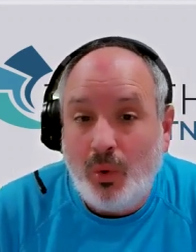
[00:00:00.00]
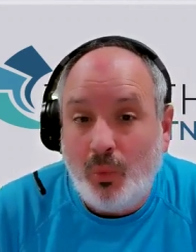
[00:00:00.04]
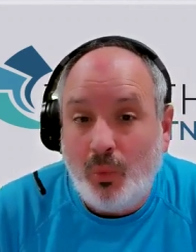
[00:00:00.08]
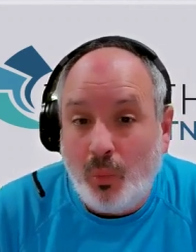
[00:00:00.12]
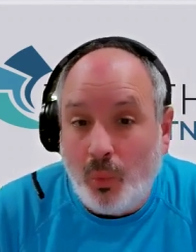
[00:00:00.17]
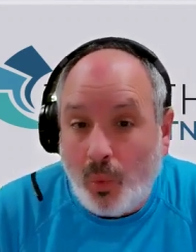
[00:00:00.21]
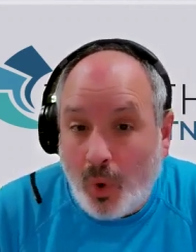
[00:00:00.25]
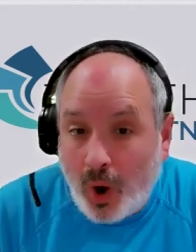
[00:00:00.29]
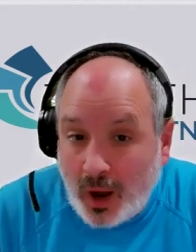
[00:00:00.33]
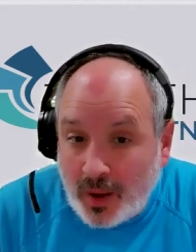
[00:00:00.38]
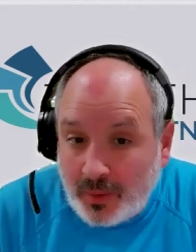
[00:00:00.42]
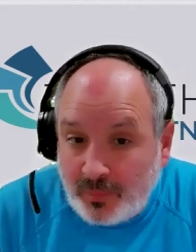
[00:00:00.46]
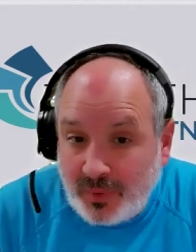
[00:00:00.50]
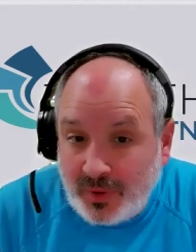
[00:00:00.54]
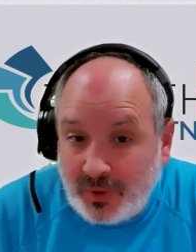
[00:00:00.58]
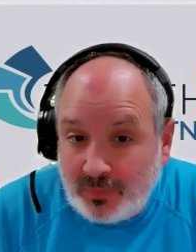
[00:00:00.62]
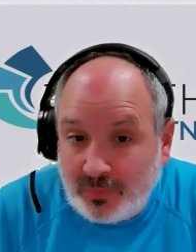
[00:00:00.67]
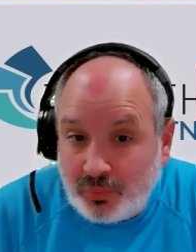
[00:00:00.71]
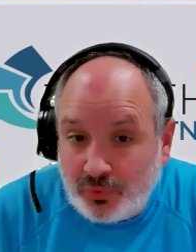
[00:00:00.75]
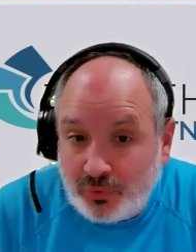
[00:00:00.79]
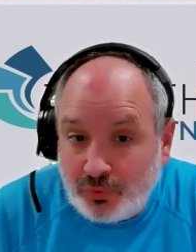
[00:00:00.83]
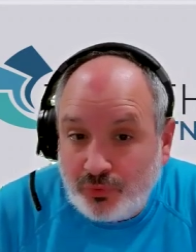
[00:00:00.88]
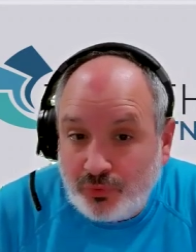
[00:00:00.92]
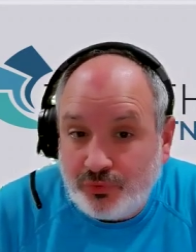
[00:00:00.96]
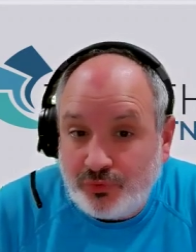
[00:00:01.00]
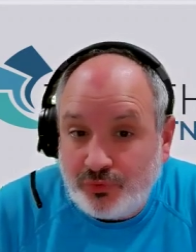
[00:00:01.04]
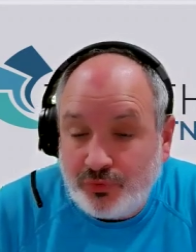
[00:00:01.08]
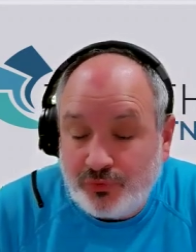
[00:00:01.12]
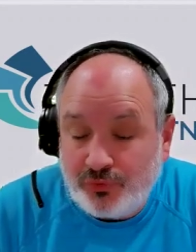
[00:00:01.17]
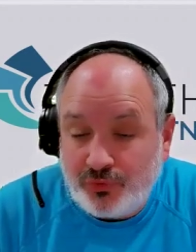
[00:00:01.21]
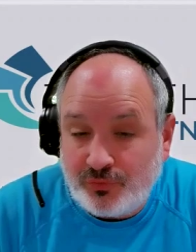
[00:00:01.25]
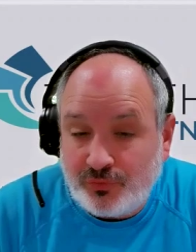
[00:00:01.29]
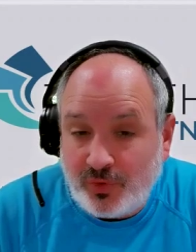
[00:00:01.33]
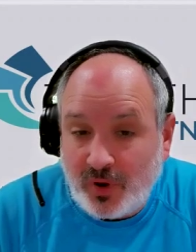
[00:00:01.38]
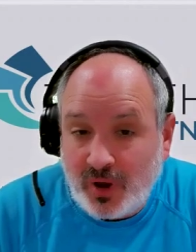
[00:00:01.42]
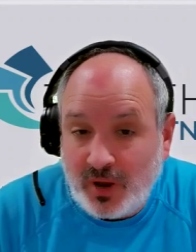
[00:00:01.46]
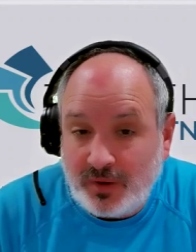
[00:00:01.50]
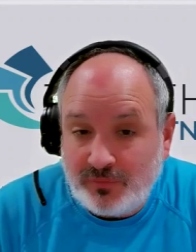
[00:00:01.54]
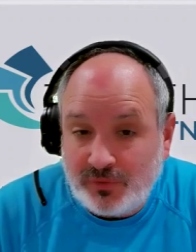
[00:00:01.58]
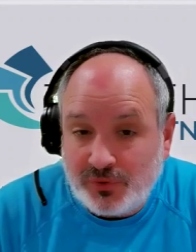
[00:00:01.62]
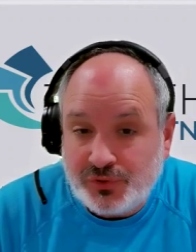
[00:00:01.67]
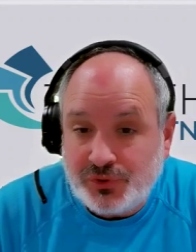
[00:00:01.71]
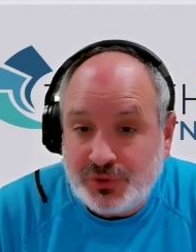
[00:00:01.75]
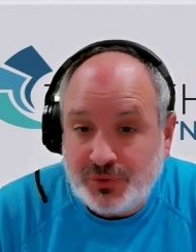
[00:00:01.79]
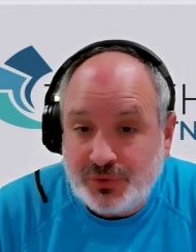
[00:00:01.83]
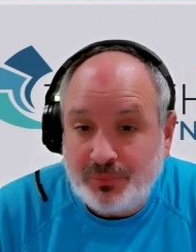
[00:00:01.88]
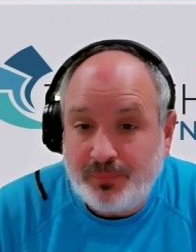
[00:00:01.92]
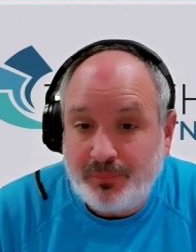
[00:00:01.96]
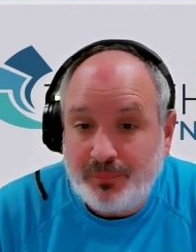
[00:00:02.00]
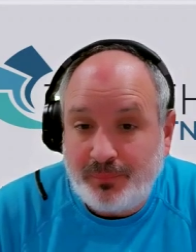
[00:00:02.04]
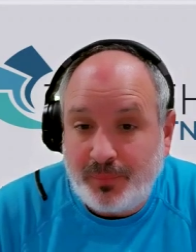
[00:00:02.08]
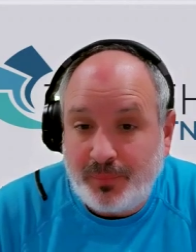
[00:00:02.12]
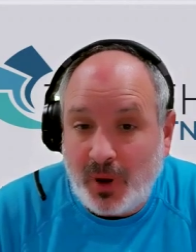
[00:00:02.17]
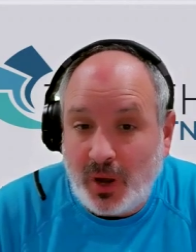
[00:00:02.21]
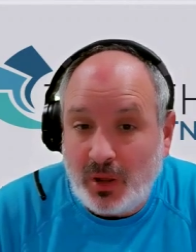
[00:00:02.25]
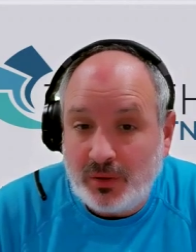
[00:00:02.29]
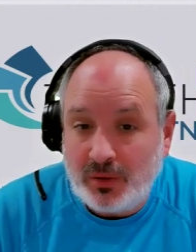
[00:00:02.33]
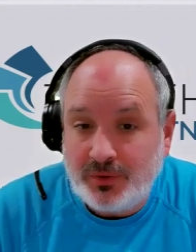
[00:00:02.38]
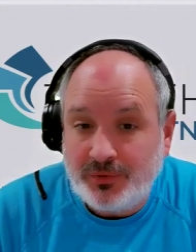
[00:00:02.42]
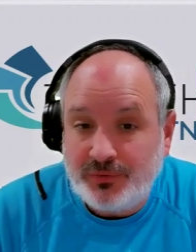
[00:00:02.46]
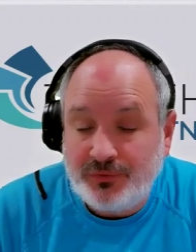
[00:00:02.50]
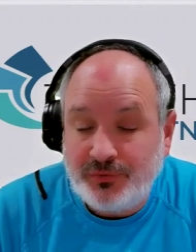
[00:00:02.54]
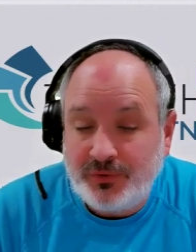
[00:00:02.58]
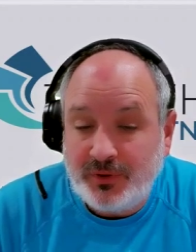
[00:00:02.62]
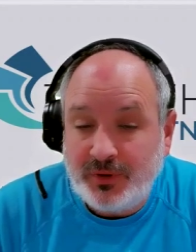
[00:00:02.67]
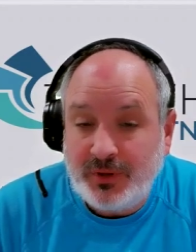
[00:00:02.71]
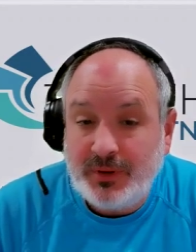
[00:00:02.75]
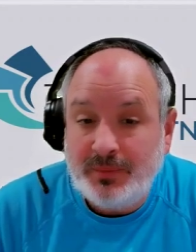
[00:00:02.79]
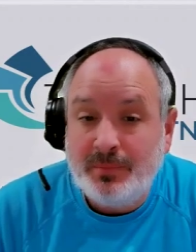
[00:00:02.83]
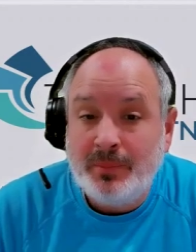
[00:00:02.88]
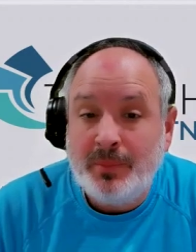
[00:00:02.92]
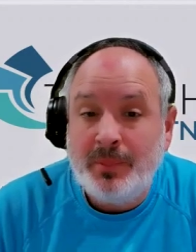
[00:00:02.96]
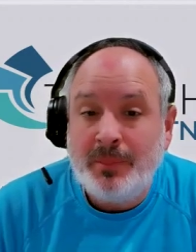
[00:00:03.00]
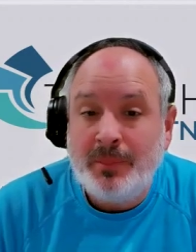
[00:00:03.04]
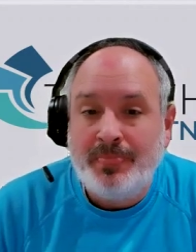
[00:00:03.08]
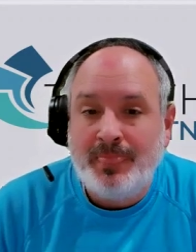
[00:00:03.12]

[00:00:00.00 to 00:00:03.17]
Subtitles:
why people use the survivorship policy,